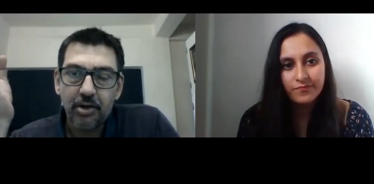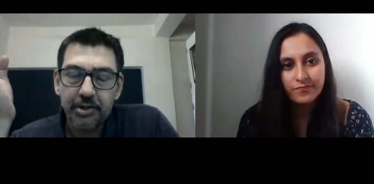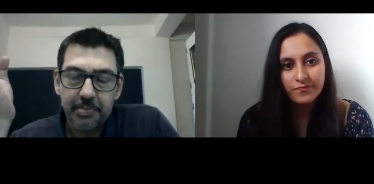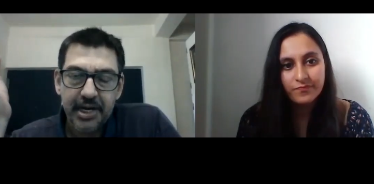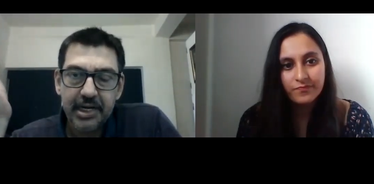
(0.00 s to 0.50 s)

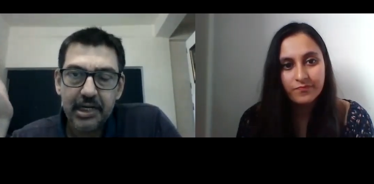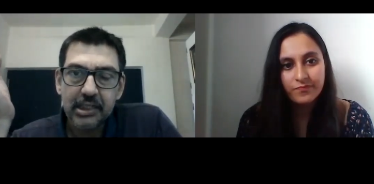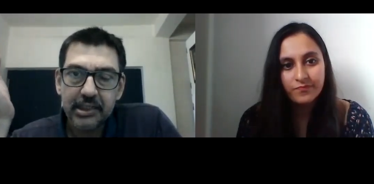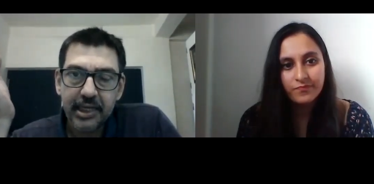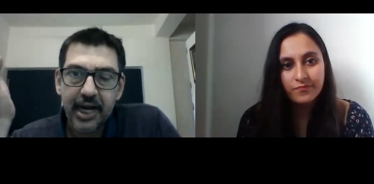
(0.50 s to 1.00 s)
Speaker 1: Law, the Mental
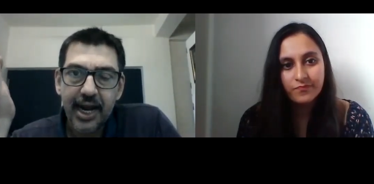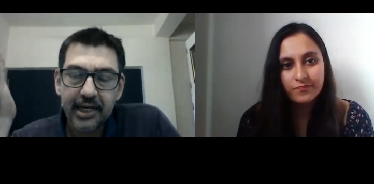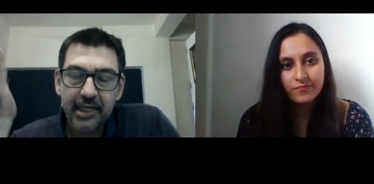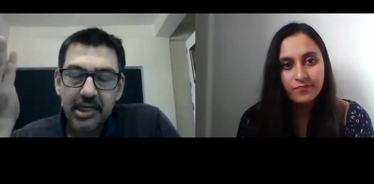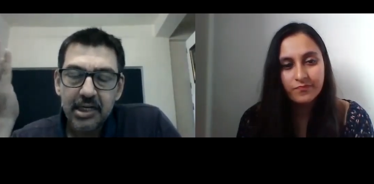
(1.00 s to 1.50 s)
Health Care
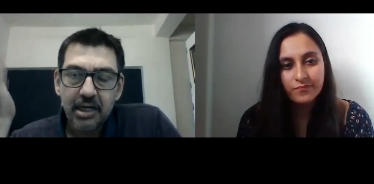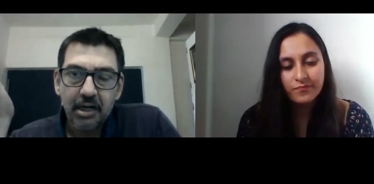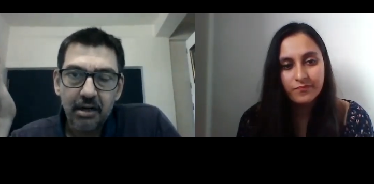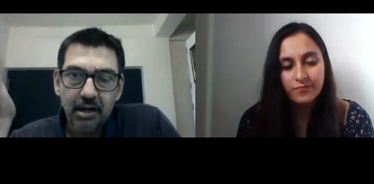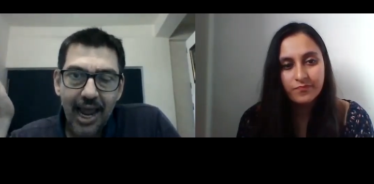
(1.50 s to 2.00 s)
Act
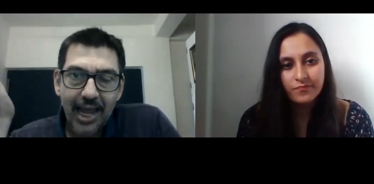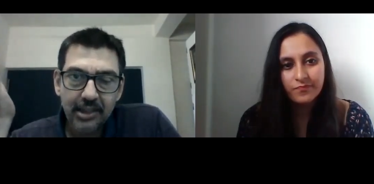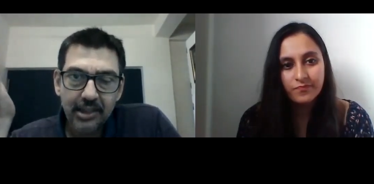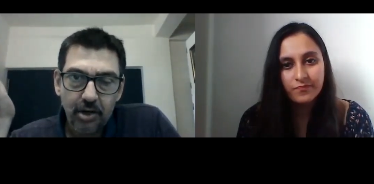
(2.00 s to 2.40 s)
has a